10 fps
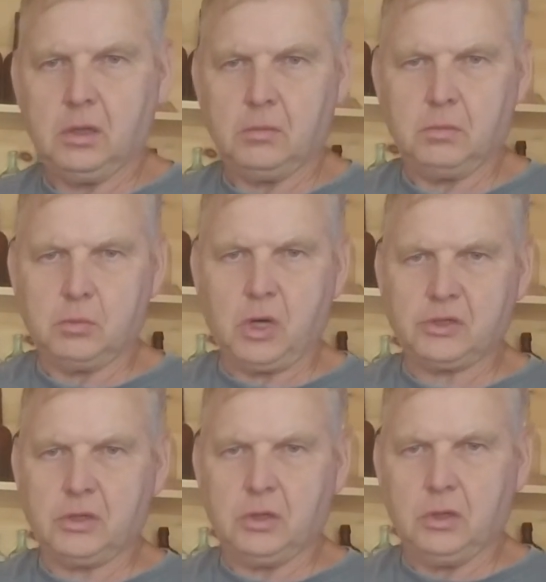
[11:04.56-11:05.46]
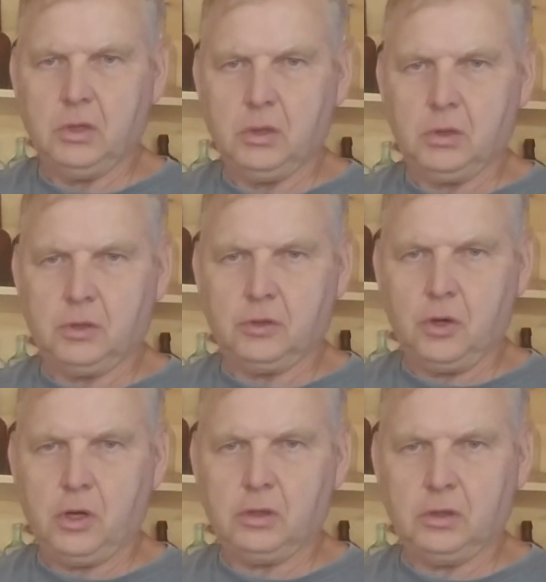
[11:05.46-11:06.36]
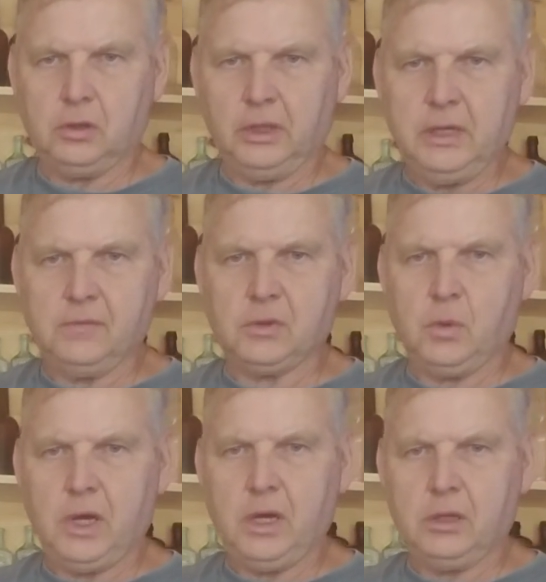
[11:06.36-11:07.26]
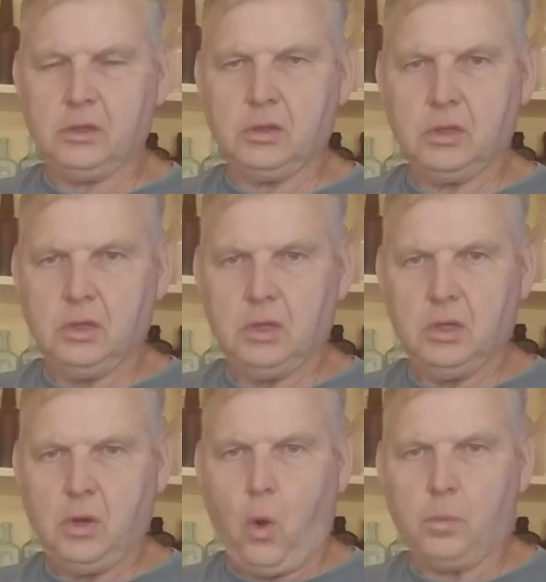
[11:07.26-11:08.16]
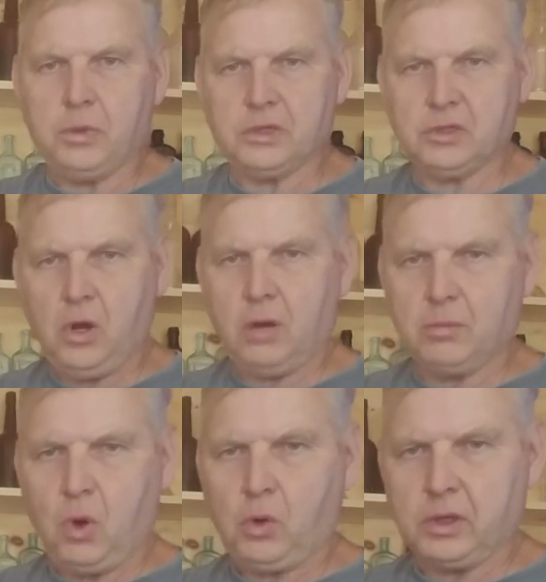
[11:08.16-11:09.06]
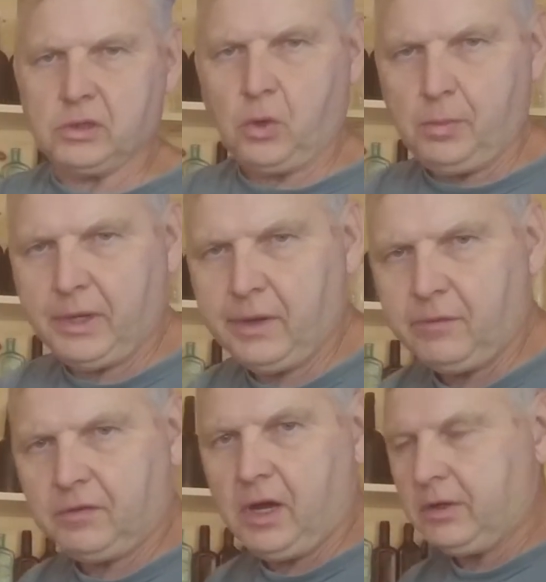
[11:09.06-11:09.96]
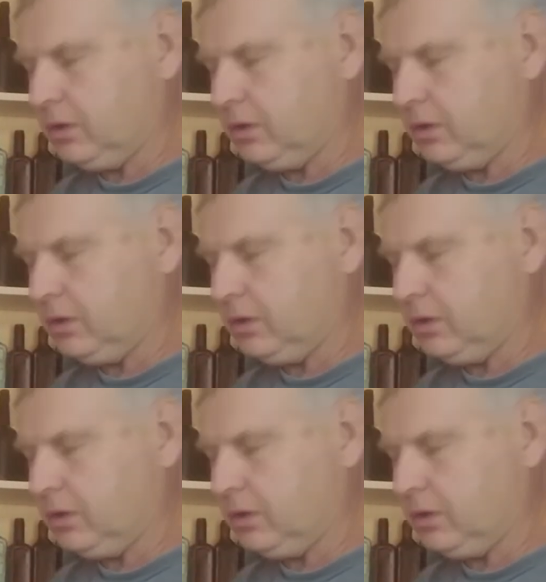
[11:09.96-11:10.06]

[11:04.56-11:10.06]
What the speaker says: brush it, the dirt and leaves away and hope it's not broken. So many I find